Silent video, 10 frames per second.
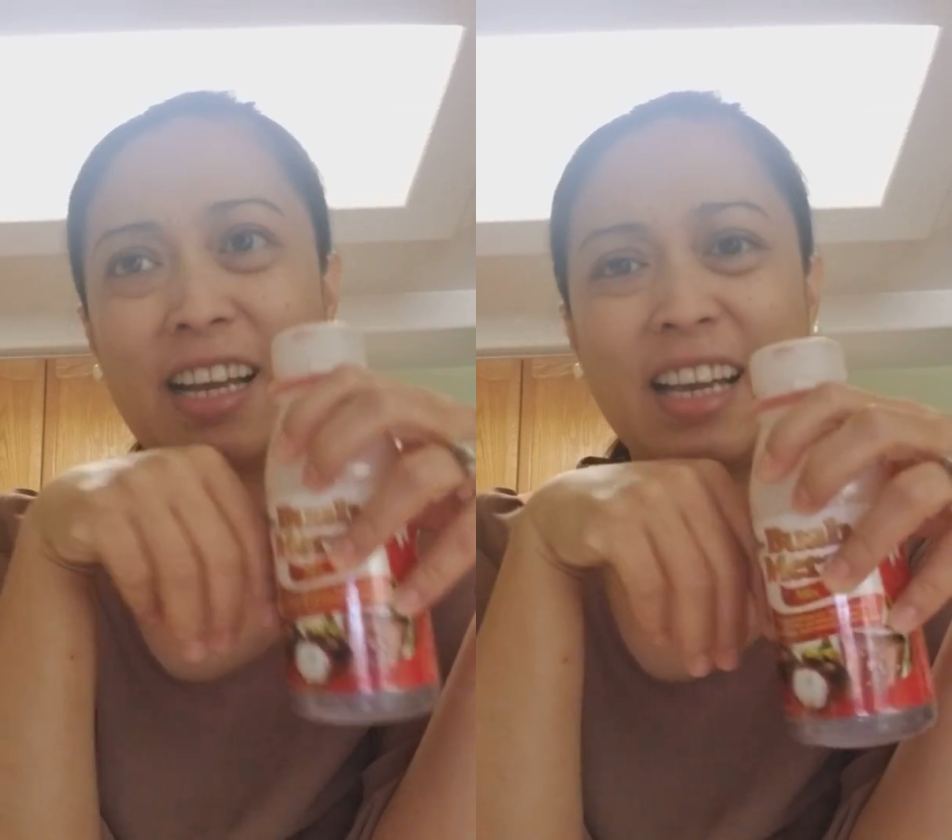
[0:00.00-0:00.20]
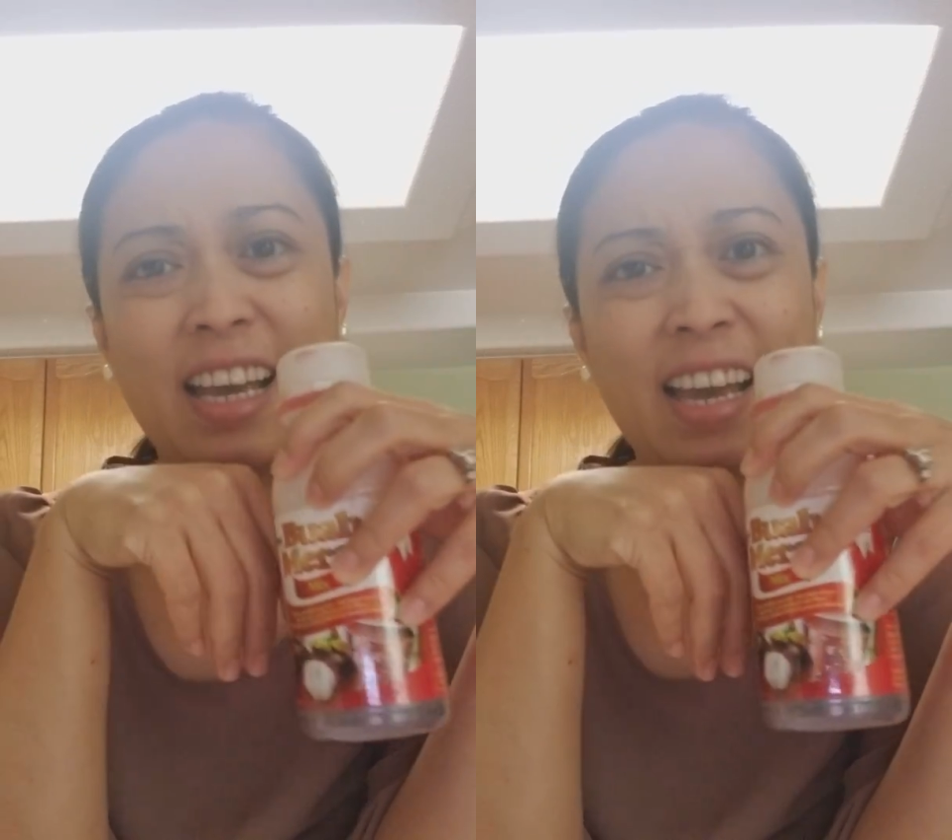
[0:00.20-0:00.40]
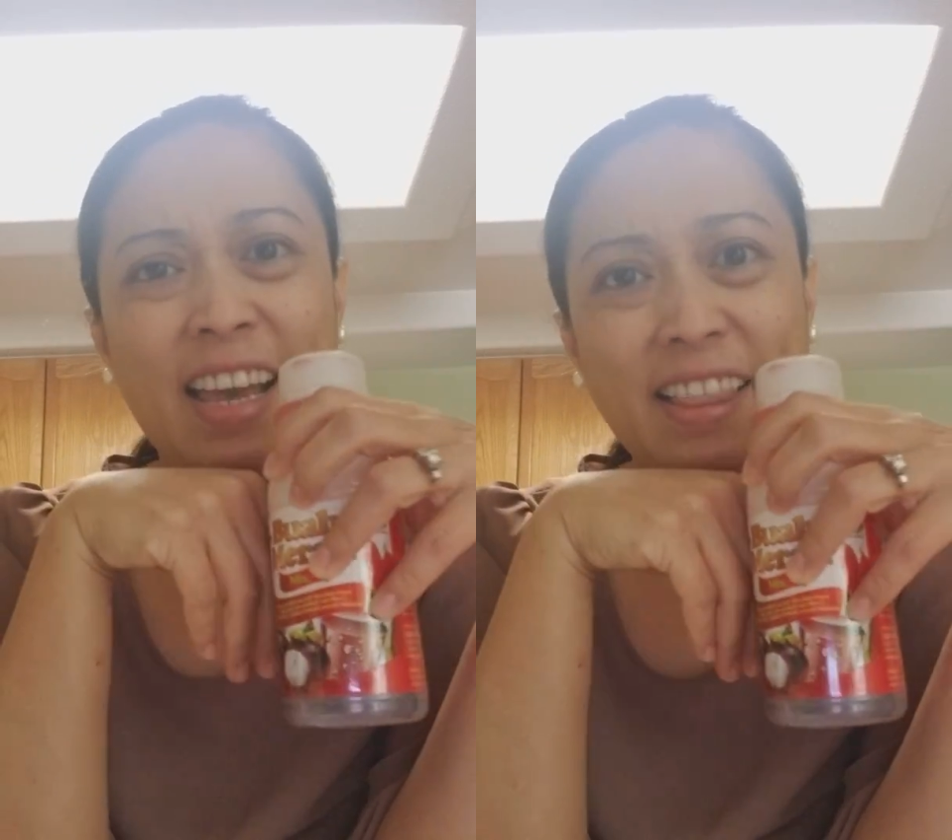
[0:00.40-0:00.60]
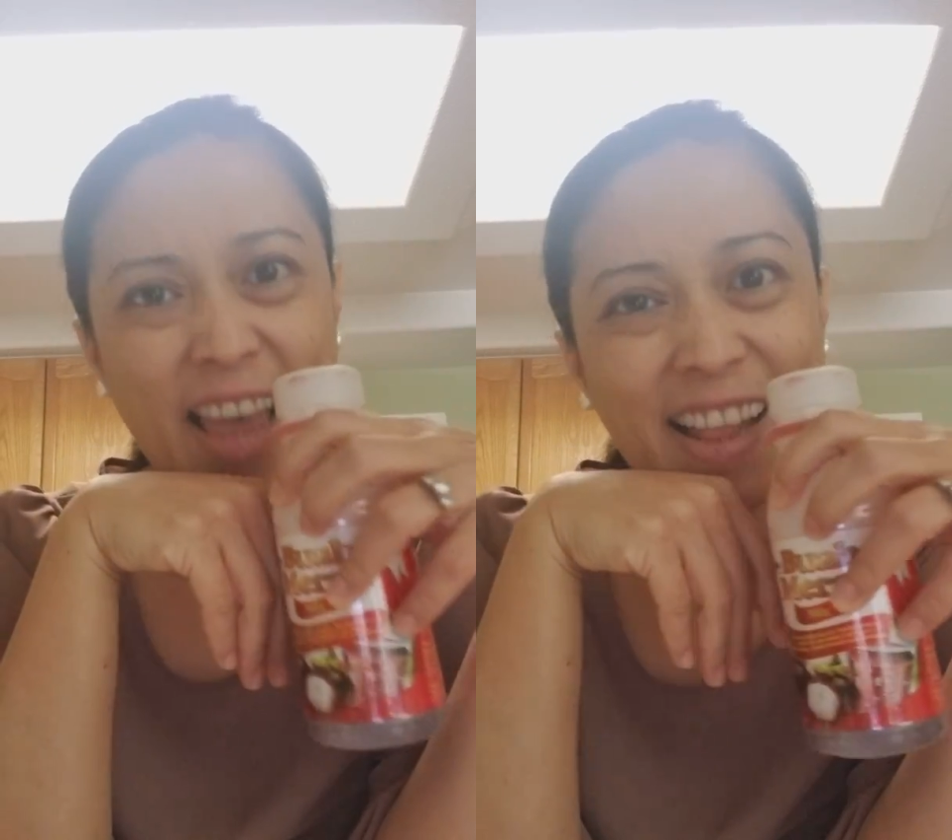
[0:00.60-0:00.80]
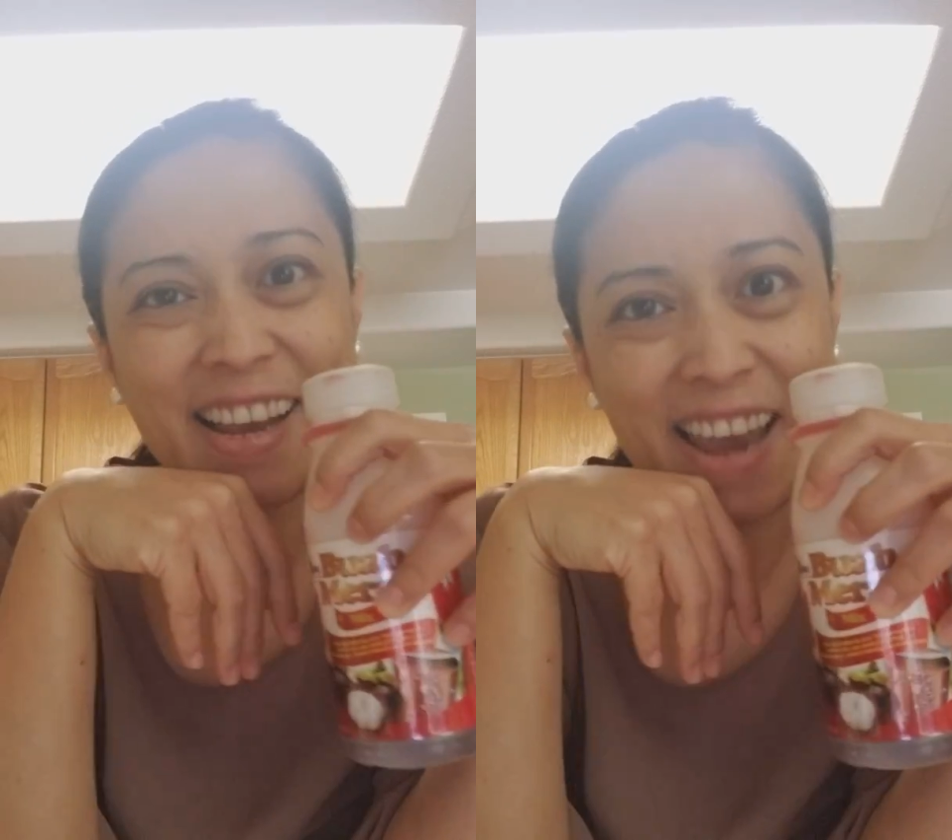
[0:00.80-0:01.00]
like,
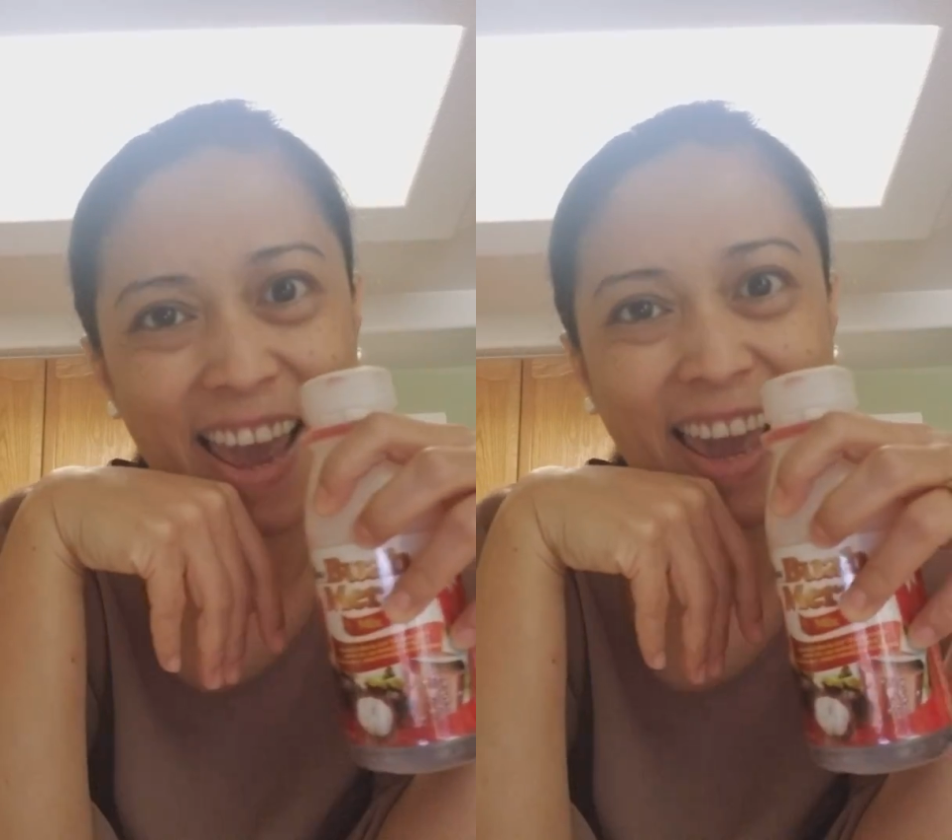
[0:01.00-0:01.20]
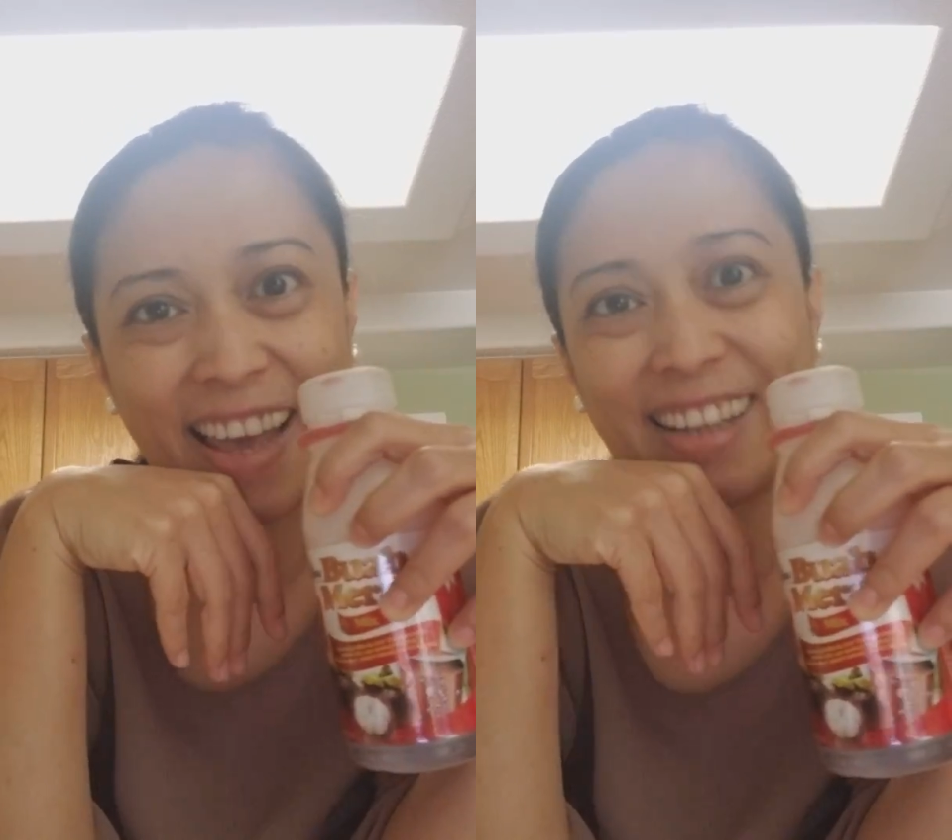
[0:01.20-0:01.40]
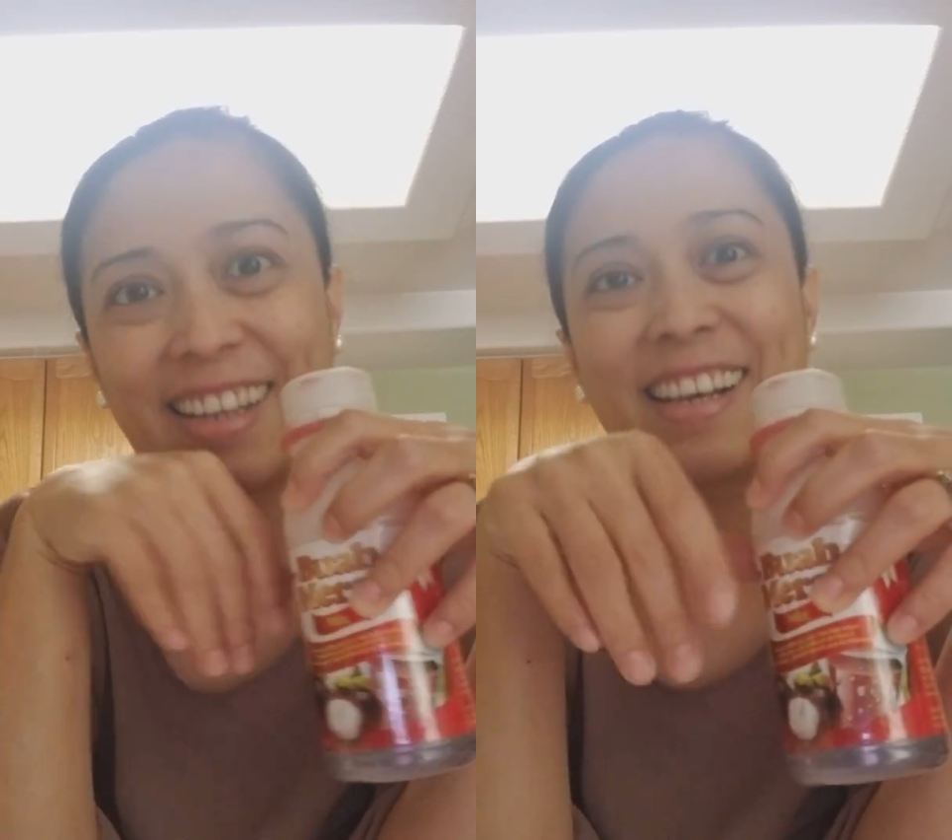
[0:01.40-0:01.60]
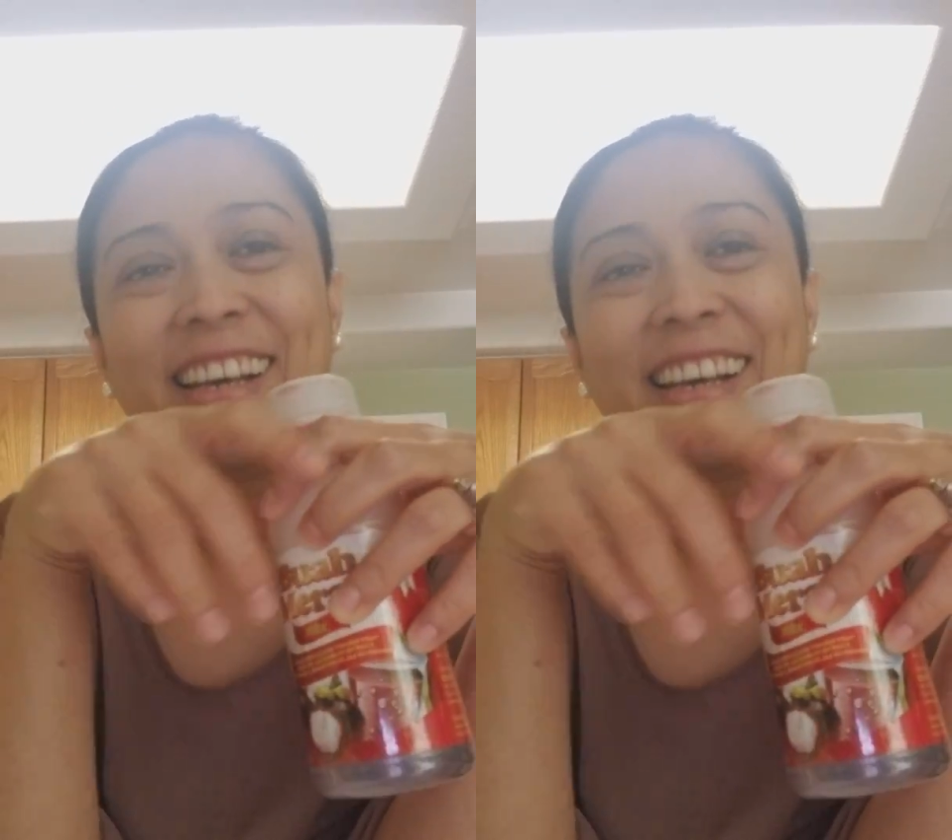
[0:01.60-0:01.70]
that again?